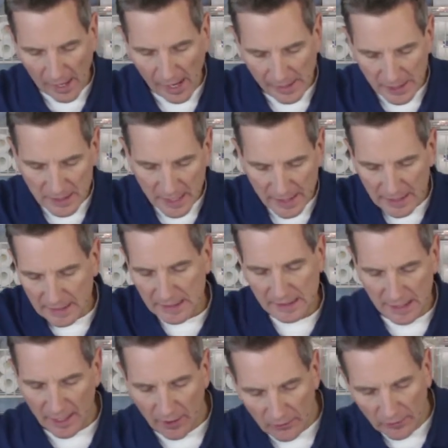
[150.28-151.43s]
And you tighten it
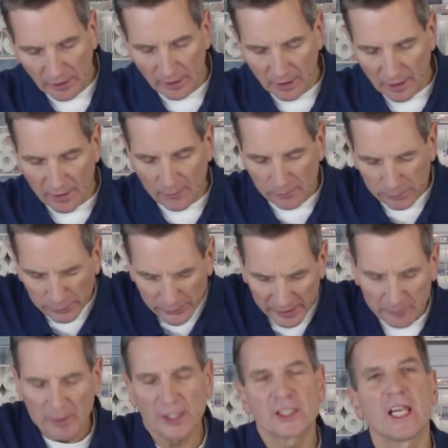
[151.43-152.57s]
down pretty
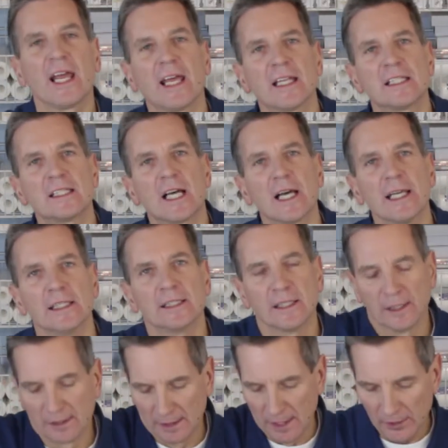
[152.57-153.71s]
much hand tight.
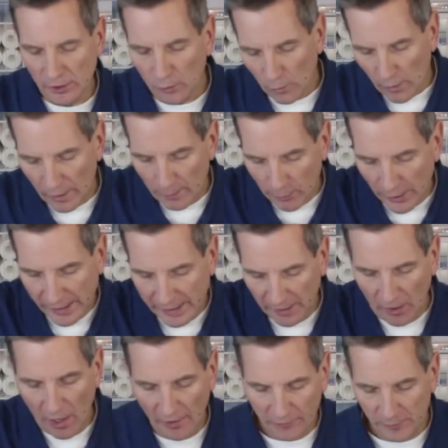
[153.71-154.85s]
You don't want to break it
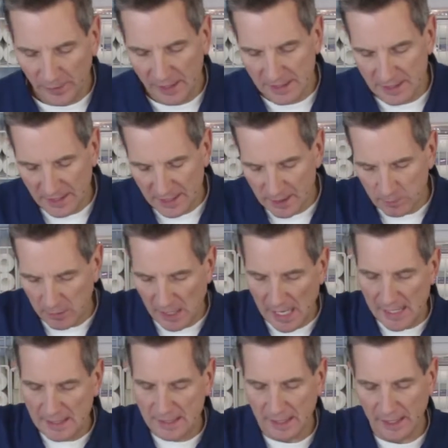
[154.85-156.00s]
off because it is
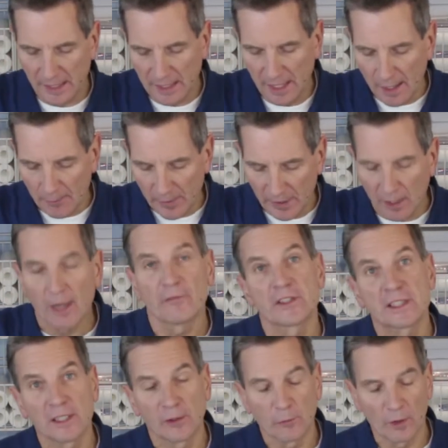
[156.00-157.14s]
plastic, but
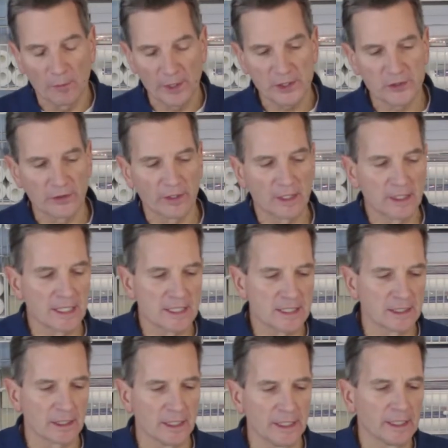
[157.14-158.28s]
obviously you want to make sure that it
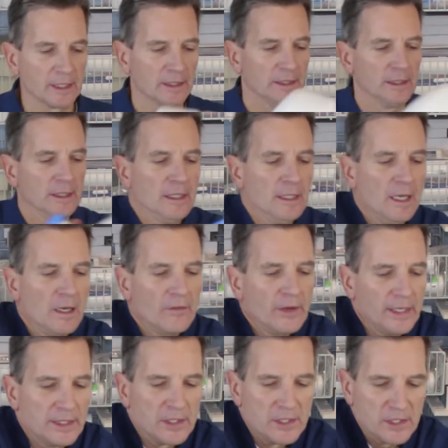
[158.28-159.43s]
doesn't leak. All
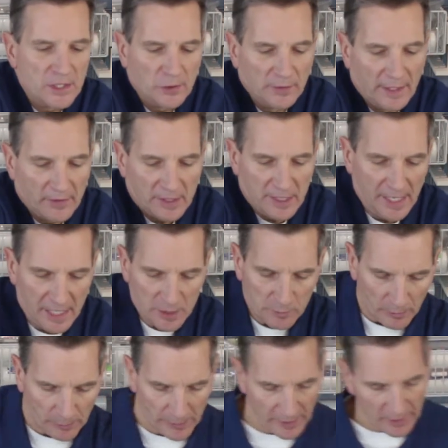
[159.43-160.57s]
right, so now the tank's
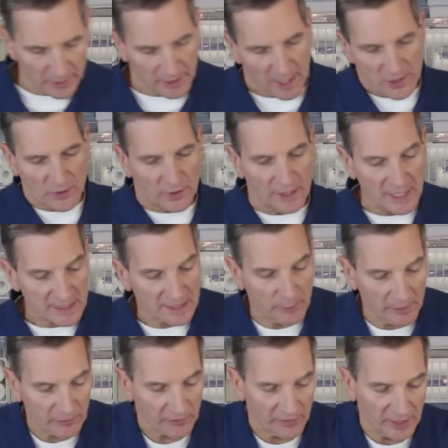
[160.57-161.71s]
prepared. So the next thing we
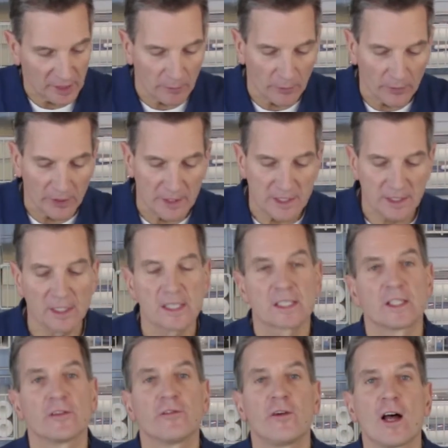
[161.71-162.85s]
have to think about is
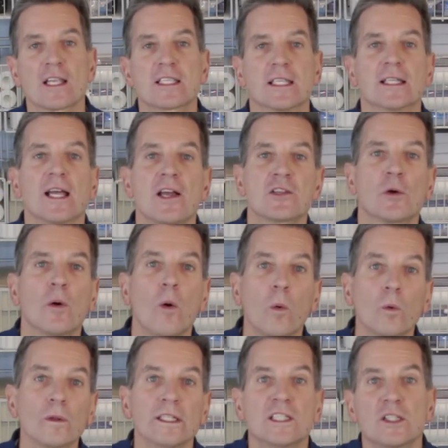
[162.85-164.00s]
the faucet. So a
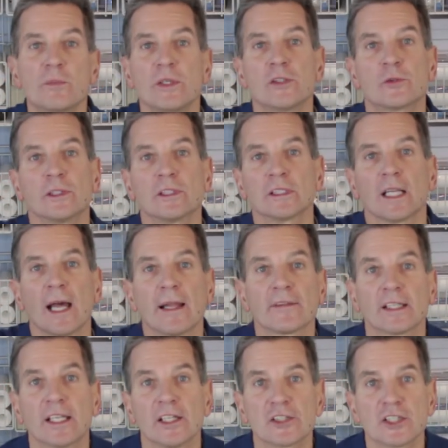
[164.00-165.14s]
hole needs to be drilled at
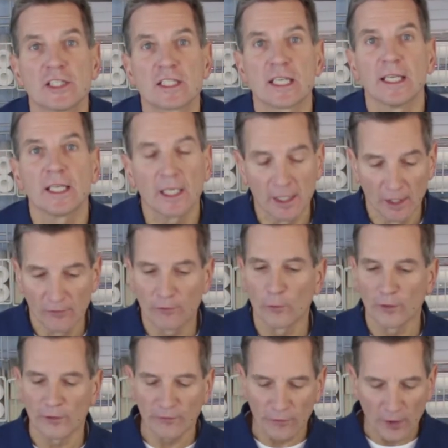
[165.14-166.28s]
the kitchen sink
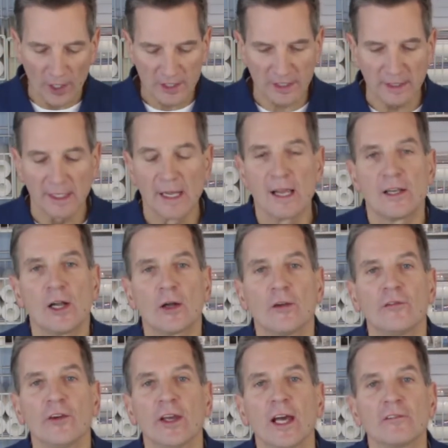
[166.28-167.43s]
for the faucet. Now,
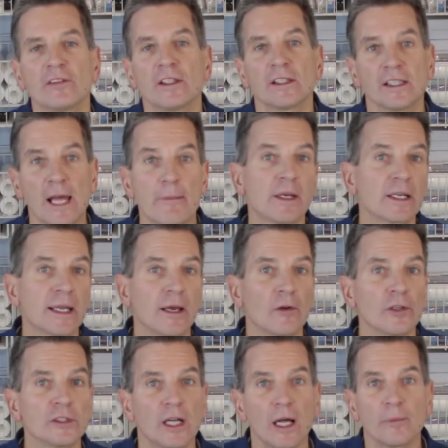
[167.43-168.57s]
if you have a laminate
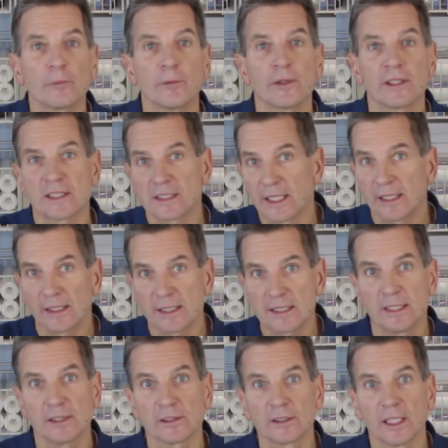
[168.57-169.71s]
countertop with a stainless
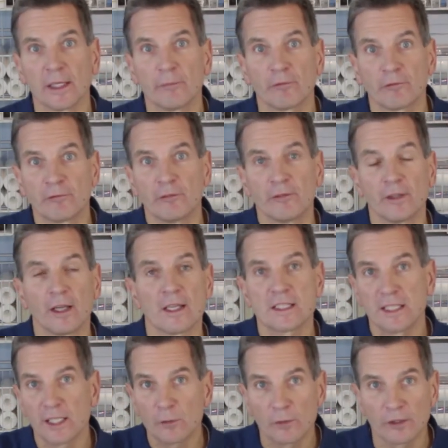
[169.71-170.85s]
steel type
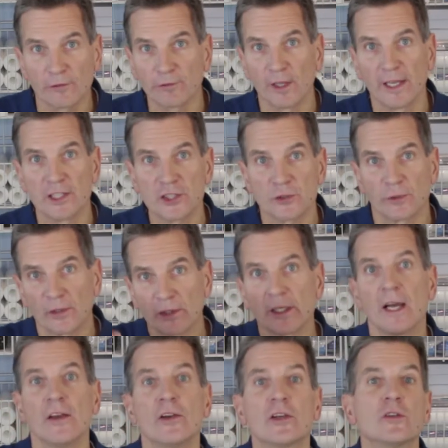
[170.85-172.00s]
sink with a flange around it,
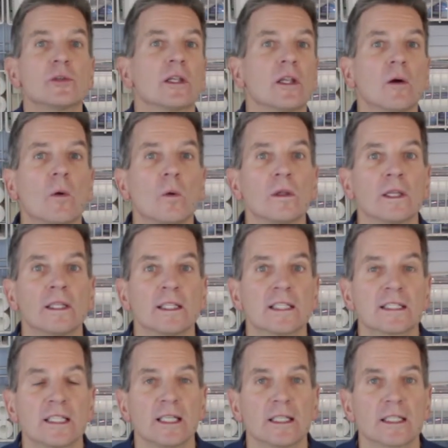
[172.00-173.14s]
you can drill a hole in the
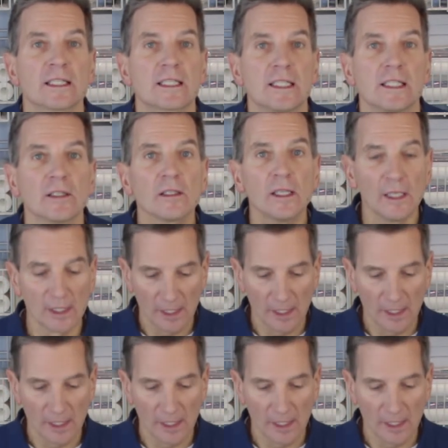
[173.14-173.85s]
stainless steel